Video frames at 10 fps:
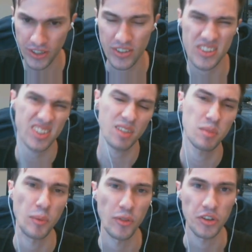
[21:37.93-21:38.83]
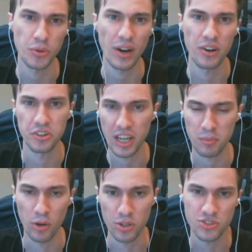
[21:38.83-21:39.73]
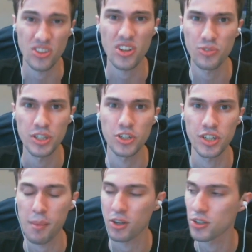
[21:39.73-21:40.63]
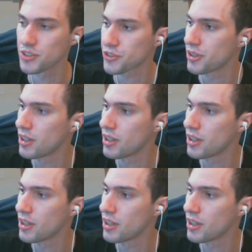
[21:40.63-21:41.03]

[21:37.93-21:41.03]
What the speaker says: They're the same people that do Aerotech motors, so they're really good chemicals.